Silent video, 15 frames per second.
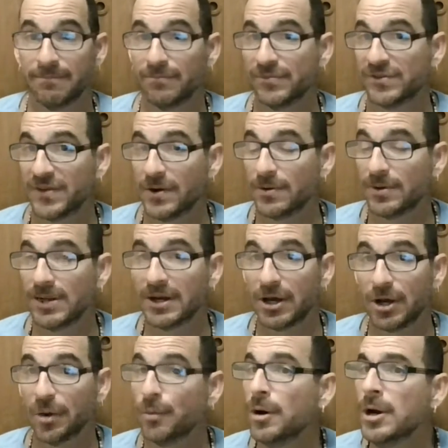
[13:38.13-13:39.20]
So,
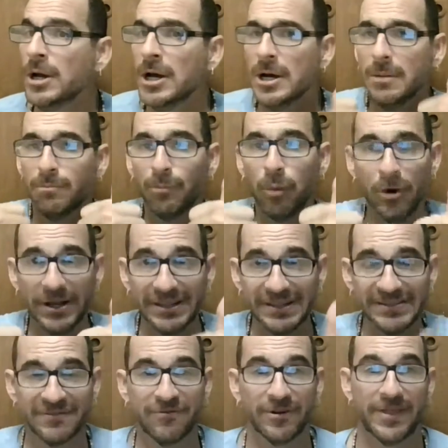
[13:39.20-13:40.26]

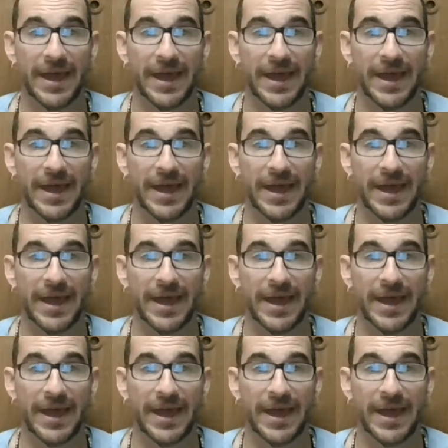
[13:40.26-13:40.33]
points for